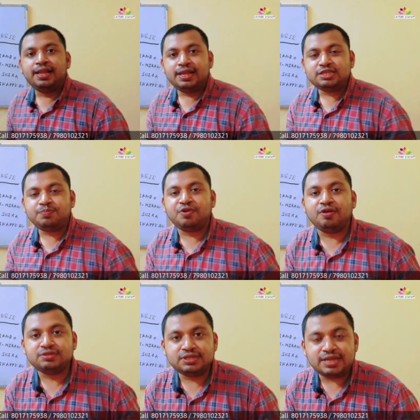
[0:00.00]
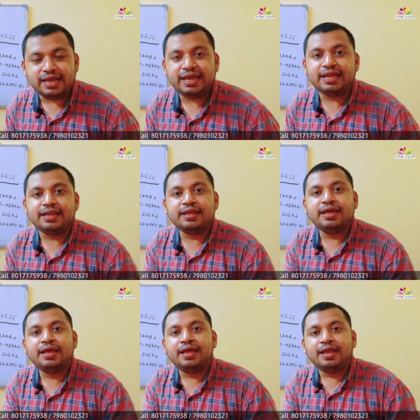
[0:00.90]
Let's pronounce it again.
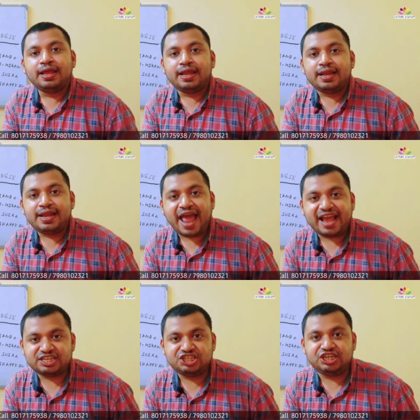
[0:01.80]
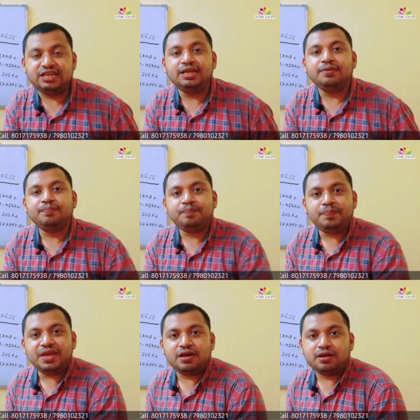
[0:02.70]
Nashi,
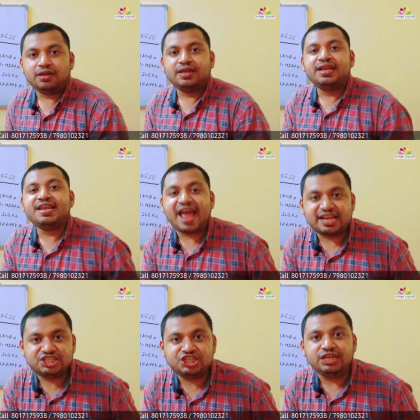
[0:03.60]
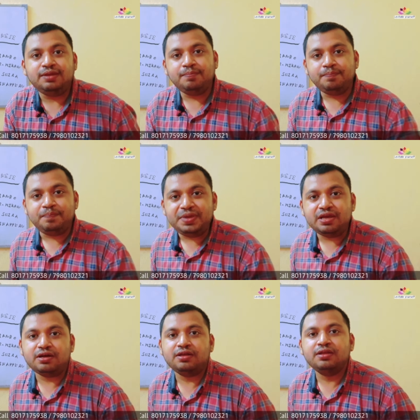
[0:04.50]
pure. Nashi,
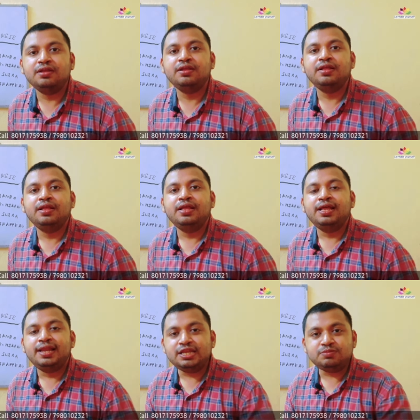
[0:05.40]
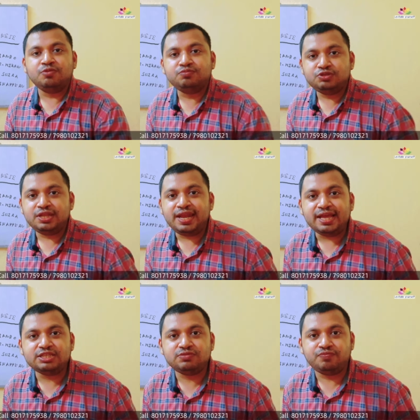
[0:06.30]
pure. Let's move to the
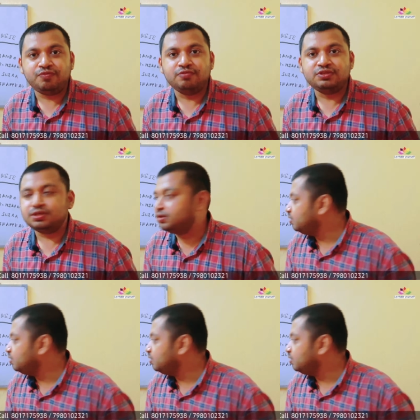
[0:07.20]
next fruit.